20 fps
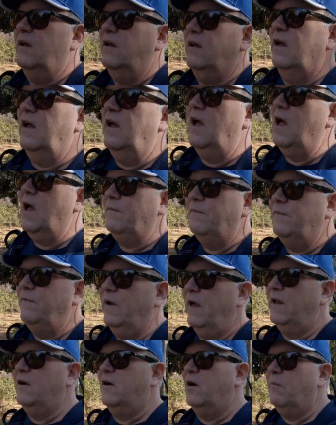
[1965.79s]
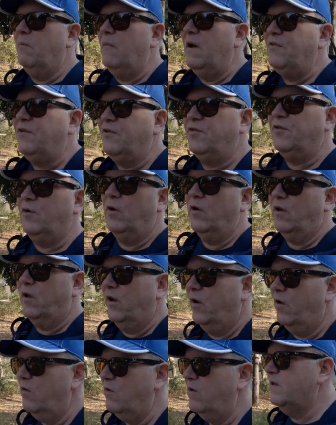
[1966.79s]
I don't know, a month or so
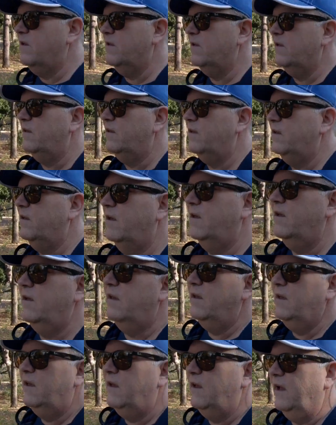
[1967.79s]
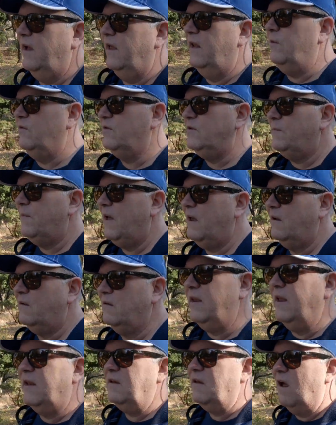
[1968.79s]
ago, and it was about
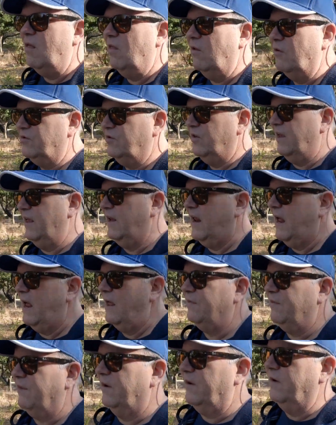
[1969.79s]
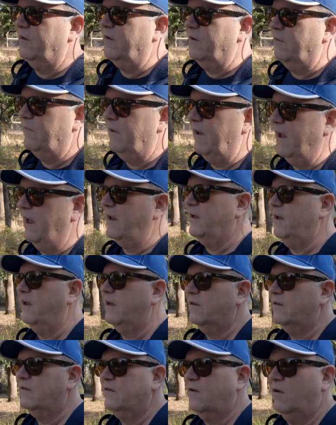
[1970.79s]
$10 to get out there and back.
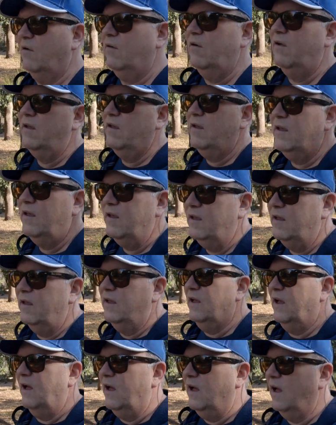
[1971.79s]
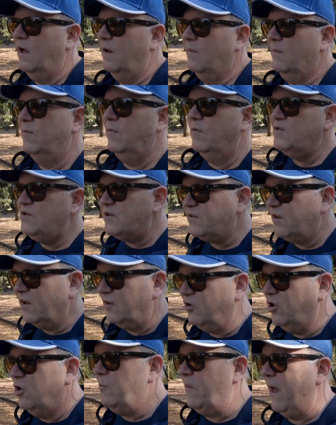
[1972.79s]
So, which isn't
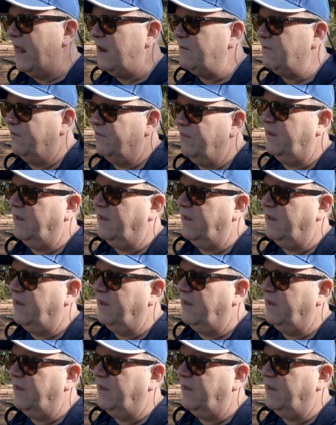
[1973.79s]
too bad if you think